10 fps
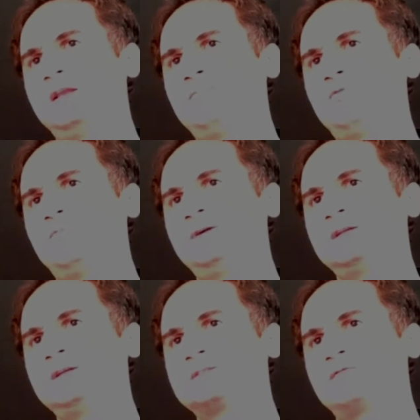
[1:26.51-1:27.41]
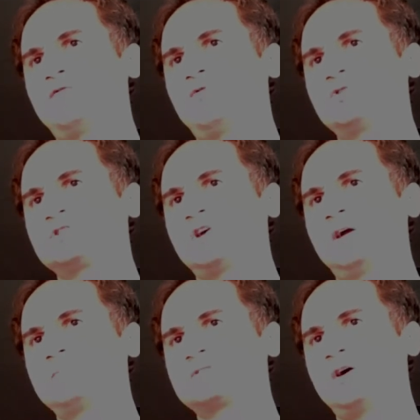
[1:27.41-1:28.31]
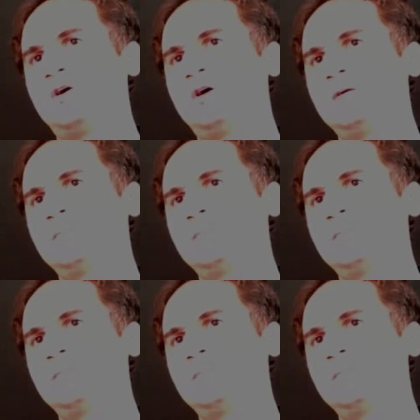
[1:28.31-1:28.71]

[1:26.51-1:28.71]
moment is a force times r.